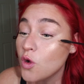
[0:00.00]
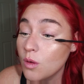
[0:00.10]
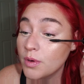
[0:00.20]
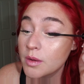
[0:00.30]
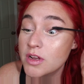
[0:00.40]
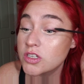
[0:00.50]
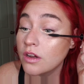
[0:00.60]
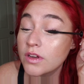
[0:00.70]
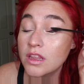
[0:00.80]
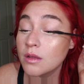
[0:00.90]
pretty much
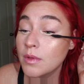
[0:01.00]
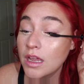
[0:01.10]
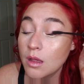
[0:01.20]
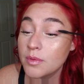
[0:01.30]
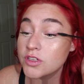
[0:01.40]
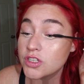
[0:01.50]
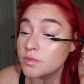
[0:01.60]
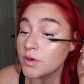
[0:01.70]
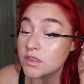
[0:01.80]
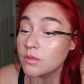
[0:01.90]
everything in makeup is
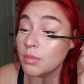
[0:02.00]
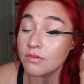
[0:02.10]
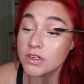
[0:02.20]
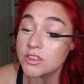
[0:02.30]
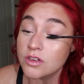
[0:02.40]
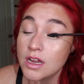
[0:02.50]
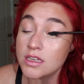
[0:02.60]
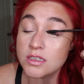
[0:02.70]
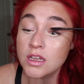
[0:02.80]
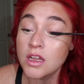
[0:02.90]
just personal preference, you
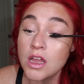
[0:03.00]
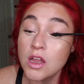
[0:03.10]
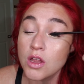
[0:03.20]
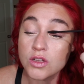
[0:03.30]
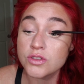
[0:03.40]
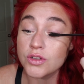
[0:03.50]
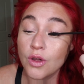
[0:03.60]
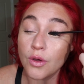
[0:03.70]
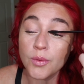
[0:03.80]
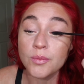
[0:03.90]
guys.
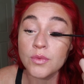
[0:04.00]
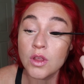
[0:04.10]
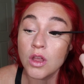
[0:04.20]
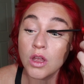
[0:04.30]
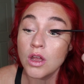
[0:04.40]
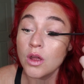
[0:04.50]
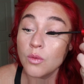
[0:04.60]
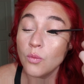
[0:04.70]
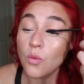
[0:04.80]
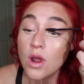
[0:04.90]
So
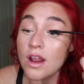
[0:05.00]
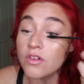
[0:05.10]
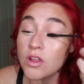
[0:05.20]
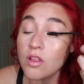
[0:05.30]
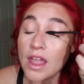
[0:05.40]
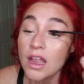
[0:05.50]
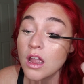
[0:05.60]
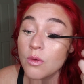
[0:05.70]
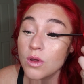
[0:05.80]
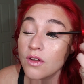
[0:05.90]
whatever you like
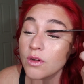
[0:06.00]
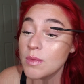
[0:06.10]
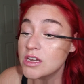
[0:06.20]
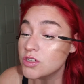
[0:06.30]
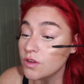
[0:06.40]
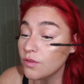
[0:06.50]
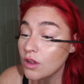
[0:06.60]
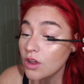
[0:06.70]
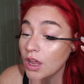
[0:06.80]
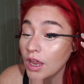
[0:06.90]
and whatever makes you
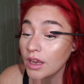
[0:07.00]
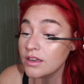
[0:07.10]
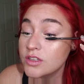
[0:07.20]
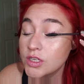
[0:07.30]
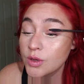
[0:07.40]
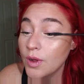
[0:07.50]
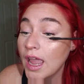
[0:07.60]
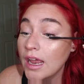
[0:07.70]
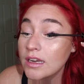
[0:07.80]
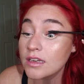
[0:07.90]
feel good, do
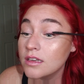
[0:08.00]
it.